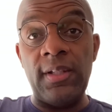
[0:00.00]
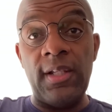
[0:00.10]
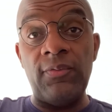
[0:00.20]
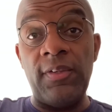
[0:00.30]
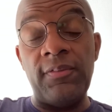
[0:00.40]

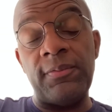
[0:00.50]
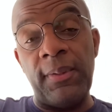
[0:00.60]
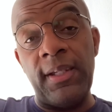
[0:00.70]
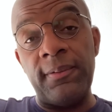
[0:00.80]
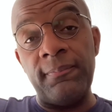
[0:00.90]
And we've
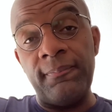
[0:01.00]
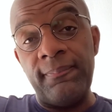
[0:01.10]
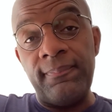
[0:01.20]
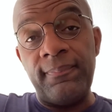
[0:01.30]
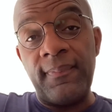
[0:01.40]
spent
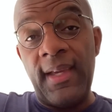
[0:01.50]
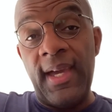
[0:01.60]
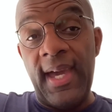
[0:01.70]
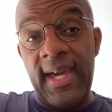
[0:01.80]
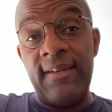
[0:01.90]

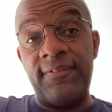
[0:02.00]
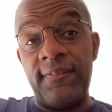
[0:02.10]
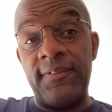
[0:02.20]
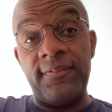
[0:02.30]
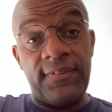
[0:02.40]
half
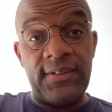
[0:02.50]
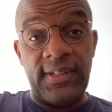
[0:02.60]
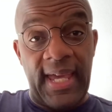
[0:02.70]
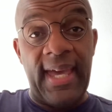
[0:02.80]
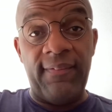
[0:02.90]
of the
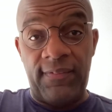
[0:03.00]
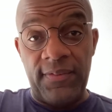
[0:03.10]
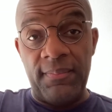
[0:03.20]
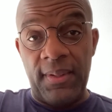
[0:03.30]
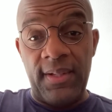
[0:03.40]
first half of
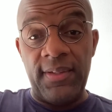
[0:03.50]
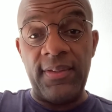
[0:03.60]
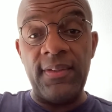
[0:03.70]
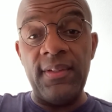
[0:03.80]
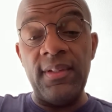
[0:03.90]
the month
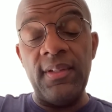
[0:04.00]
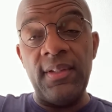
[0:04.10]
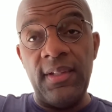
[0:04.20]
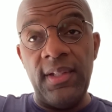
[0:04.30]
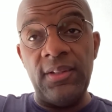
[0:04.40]

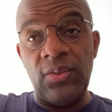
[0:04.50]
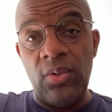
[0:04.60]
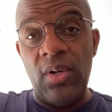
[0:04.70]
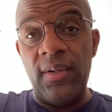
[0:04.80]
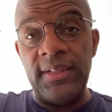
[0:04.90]
in
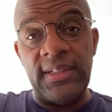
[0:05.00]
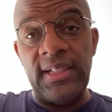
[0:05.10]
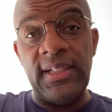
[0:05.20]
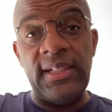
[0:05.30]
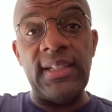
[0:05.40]

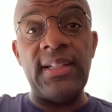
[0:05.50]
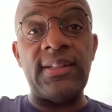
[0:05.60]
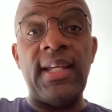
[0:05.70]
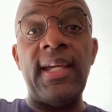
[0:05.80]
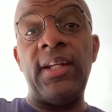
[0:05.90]
quarantine and
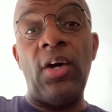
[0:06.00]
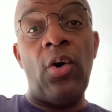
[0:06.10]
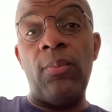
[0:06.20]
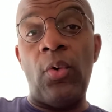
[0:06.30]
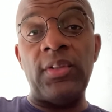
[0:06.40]
stay in
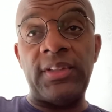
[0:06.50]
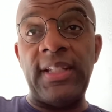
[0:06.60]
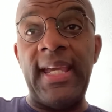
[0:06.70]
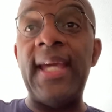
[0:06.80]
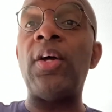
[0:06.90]
home
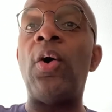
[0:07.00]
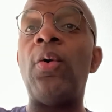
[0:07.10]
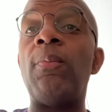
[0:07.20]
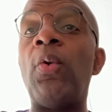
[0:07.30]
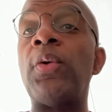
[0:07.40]
stay at
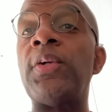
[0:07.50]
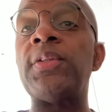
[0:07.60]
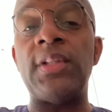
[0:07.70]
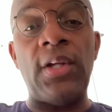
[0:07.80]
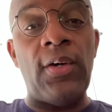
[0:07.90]
home
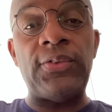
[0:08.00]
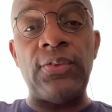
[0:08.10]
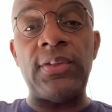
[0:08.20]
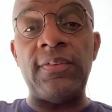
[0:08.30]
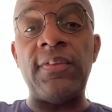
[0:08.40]
orders and all
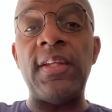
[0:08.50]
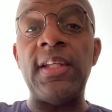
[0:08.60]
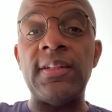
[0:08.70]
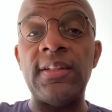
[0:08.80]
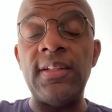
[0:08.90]
sorts of things.